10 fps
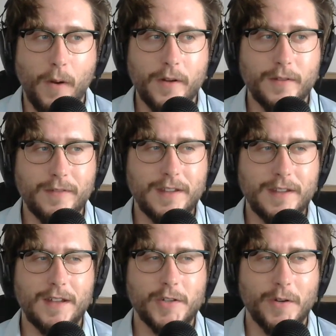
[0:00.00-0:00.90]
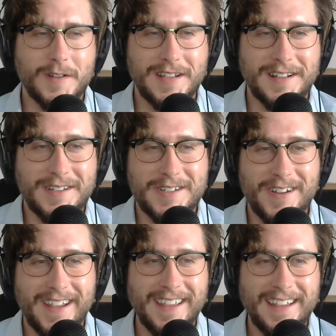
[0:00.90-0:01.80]
part of in the insurance
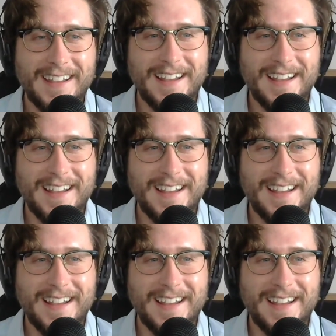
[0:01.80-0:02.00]
industry.